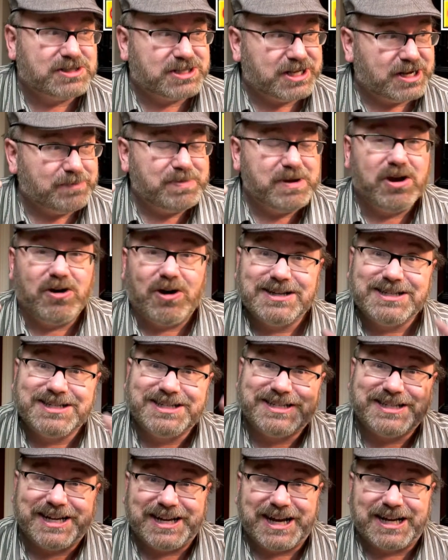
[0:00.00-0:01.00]
that appear on
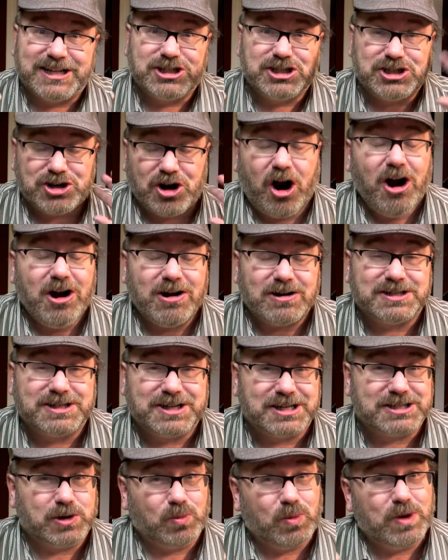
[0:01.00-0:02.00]
CNET's charts.
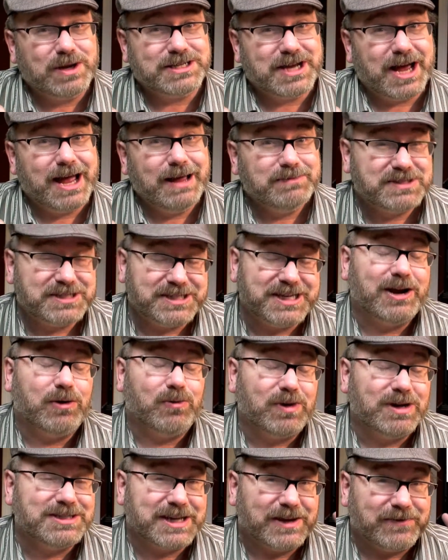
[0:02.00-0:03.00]
Because at one time, CNET was a